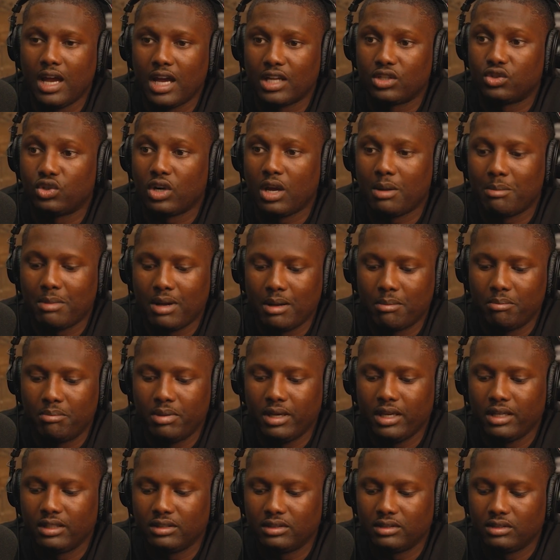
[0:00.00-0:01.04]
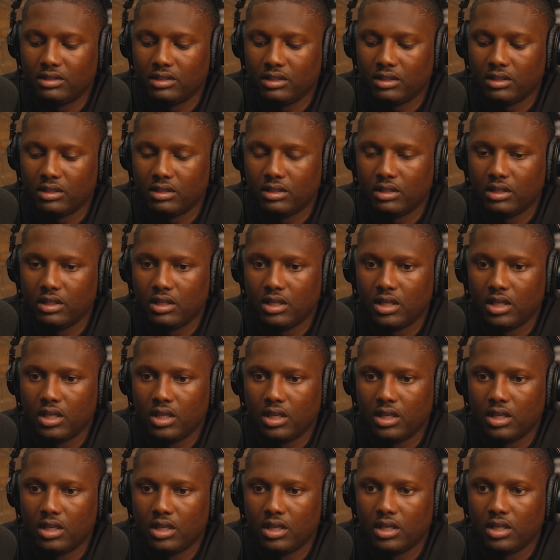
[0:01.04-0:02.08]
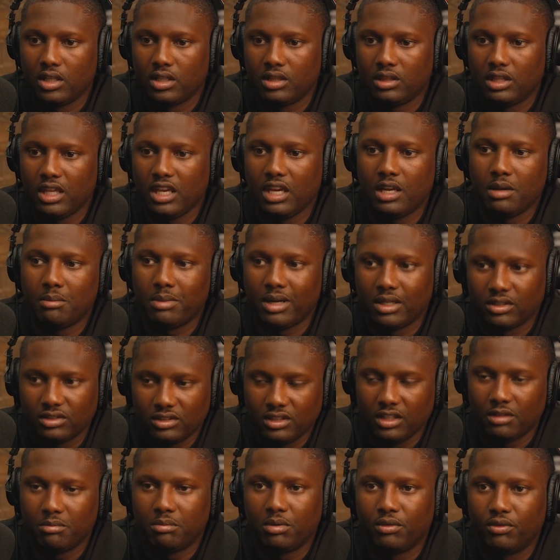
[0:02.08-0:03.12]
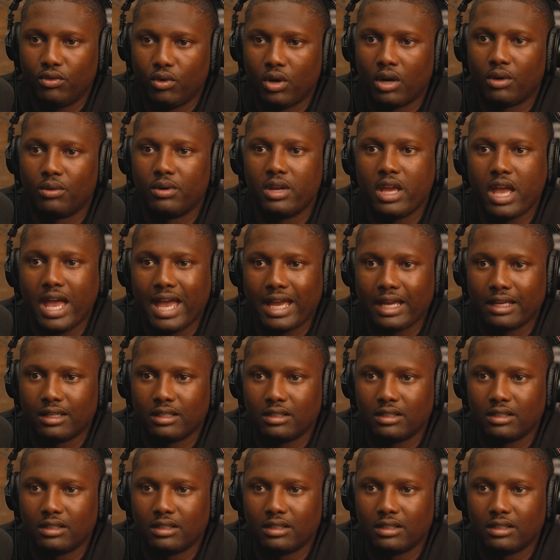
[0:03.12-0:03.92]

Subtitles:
I try my best to think about stuff before I react.